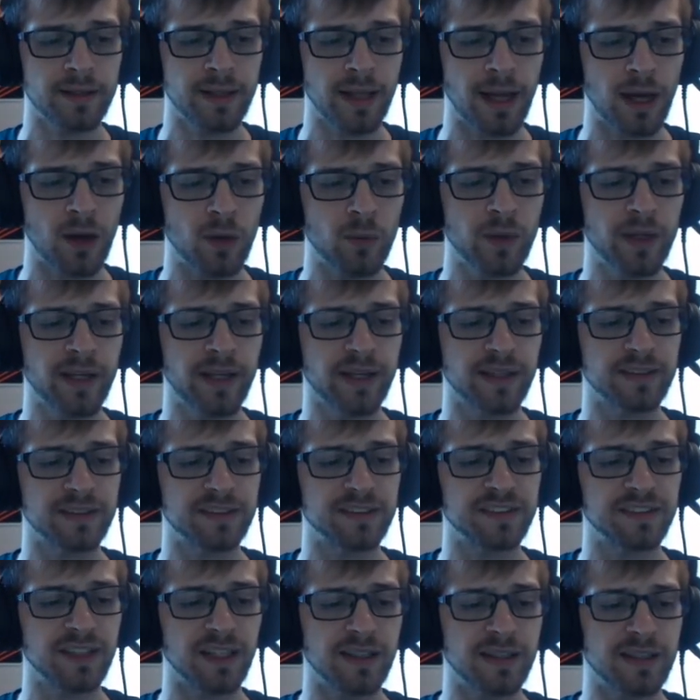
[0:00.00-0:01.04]
now we can
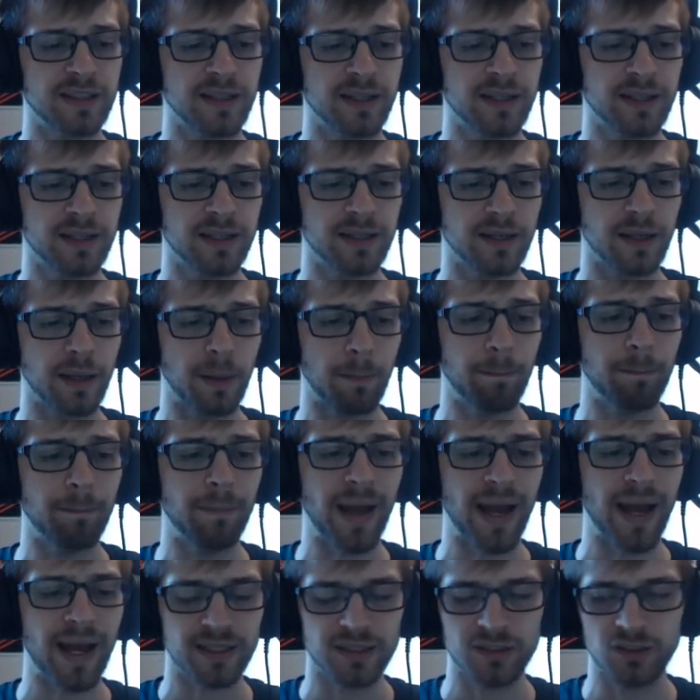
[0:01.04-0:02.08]
send it
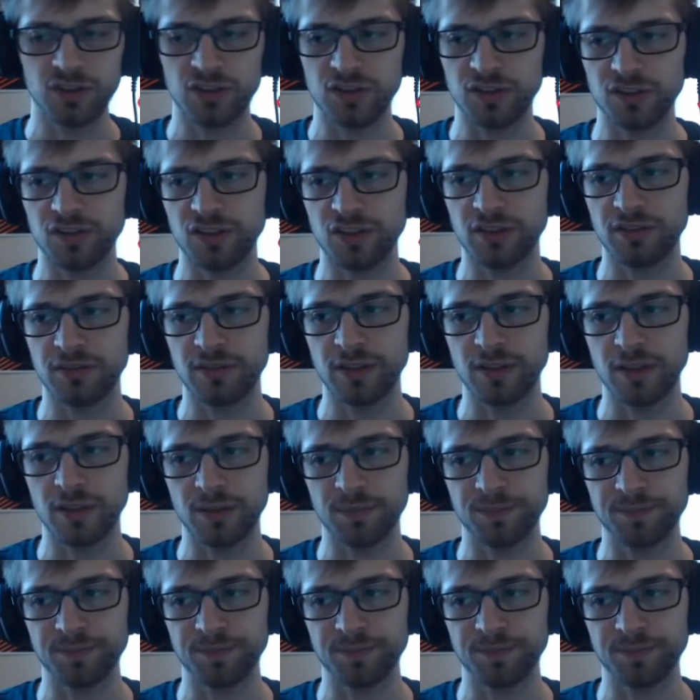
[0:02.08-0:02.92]
back to the server